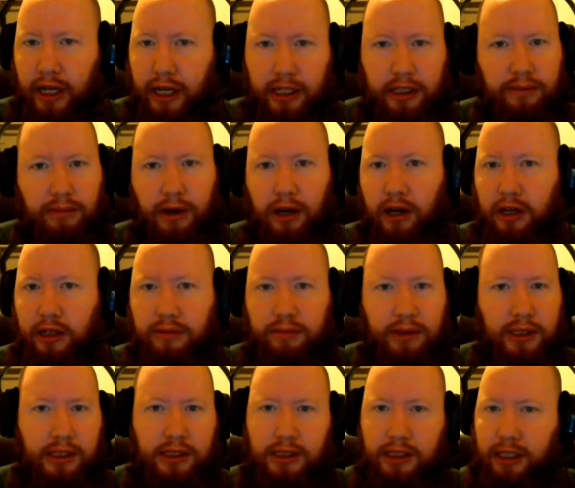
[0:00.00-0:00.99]
Xbox,
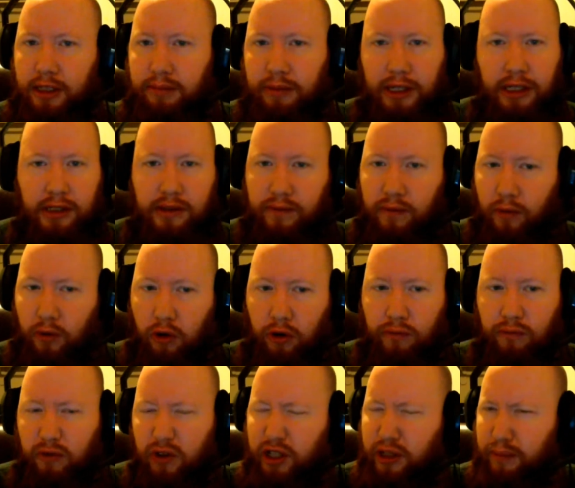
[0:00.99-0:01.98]
PC, PS4
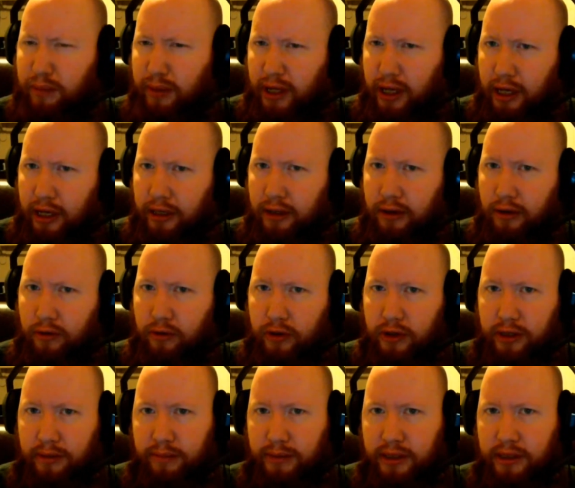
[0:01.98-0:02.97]
free to play, or
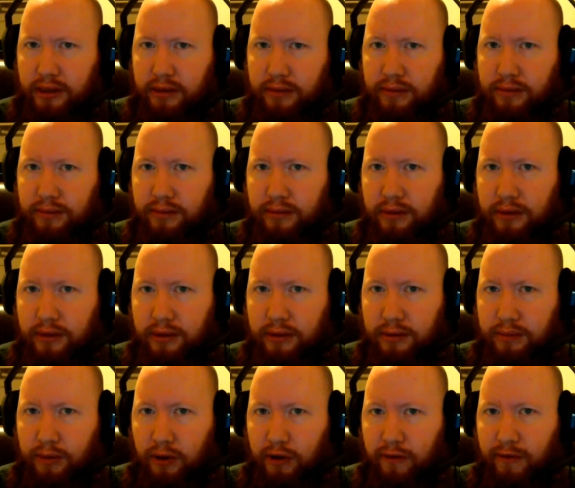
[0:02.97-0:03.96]
would it be
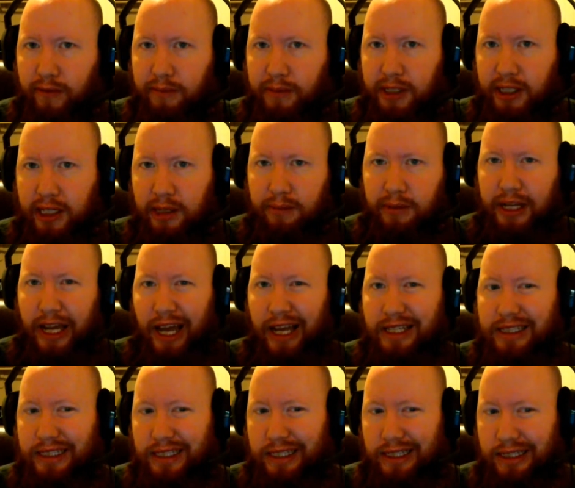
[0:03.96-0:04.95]
smarter for them to keep it
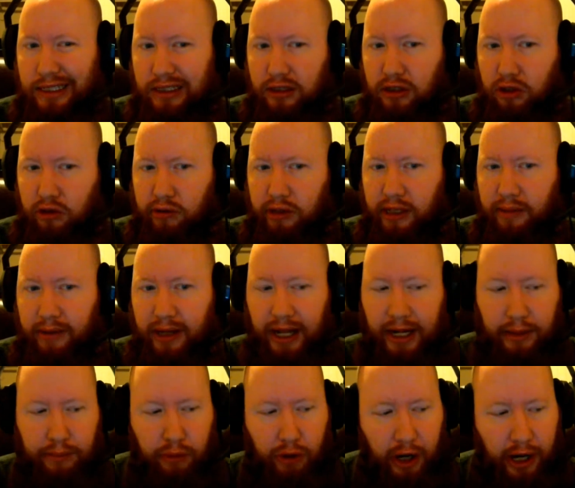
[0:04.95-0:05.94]
as is, keep it
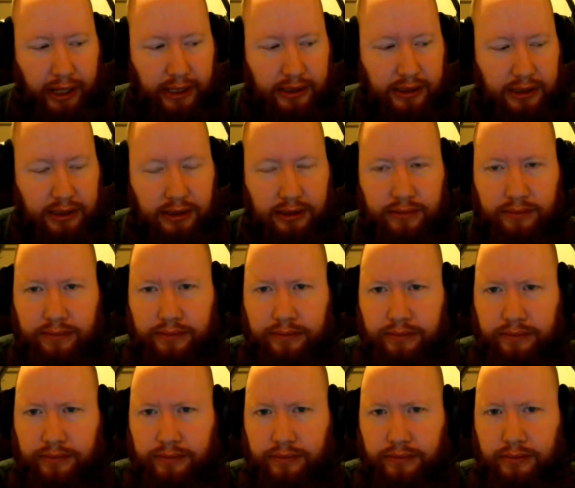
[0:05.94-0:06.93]
at a price?
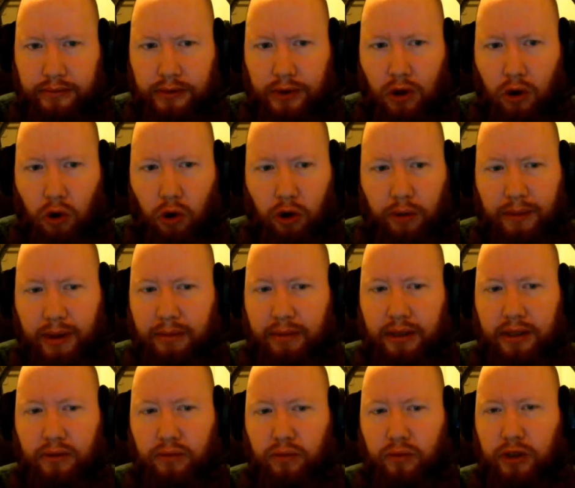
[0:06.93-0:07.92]
Or
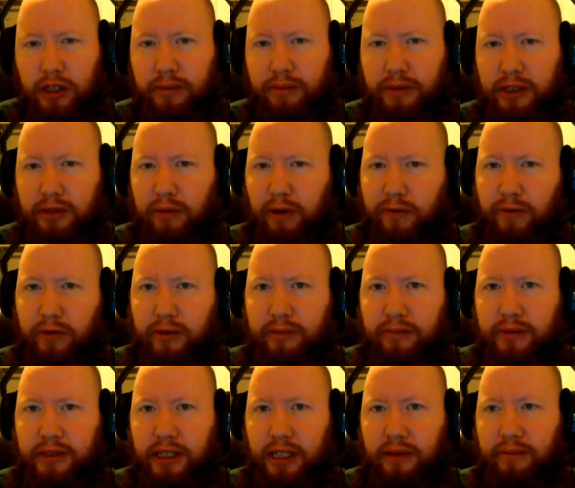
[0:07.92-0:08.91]
maybe would it be smart for
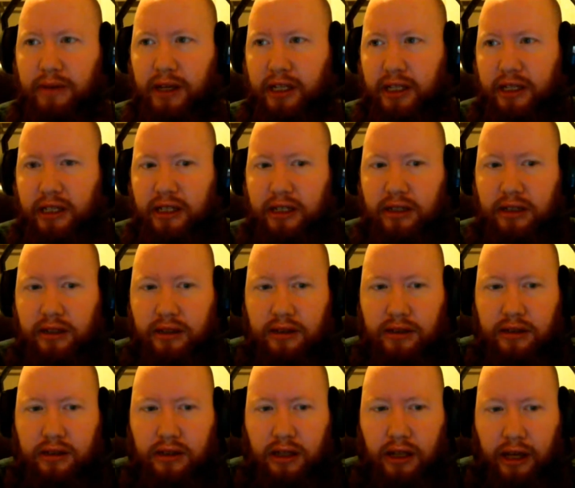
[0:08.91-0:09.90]
them to say maybe
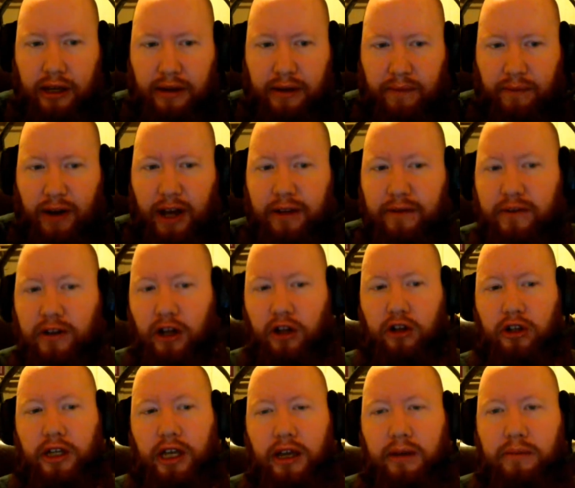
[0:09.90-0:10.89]
like a
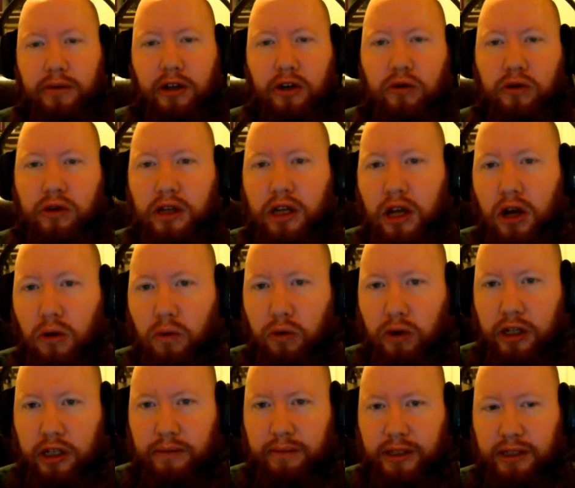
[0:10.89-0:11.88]
$5 game?
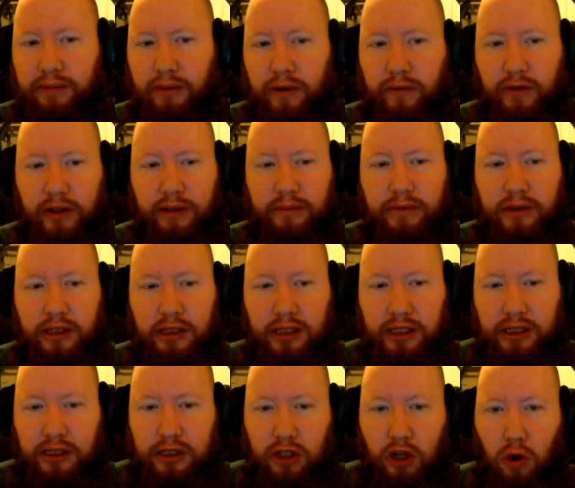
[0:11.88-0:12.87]
Would it be smart for them to at
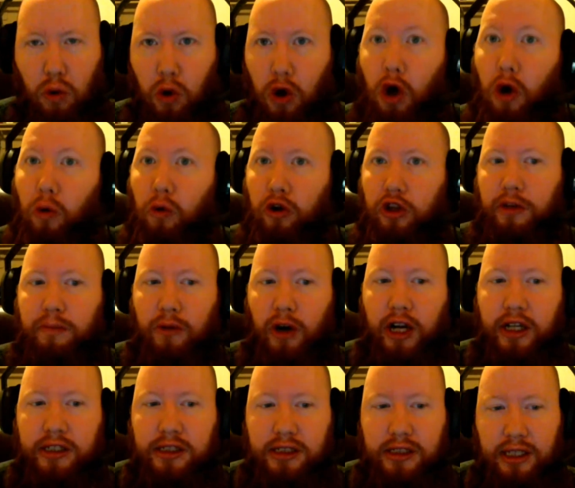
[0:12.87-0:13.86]
least lower the
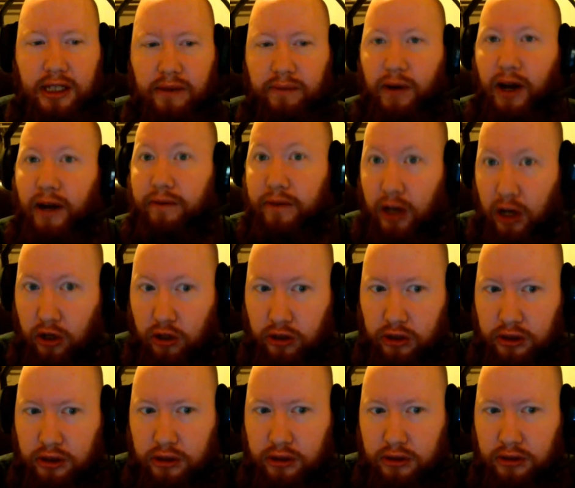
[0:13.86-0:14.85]
price to say
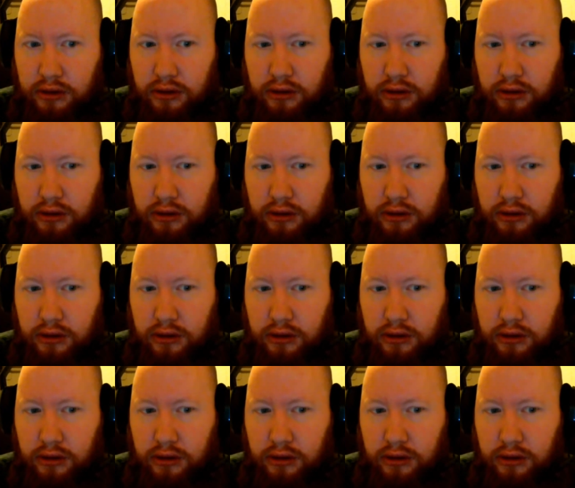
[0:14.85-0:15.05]
$5?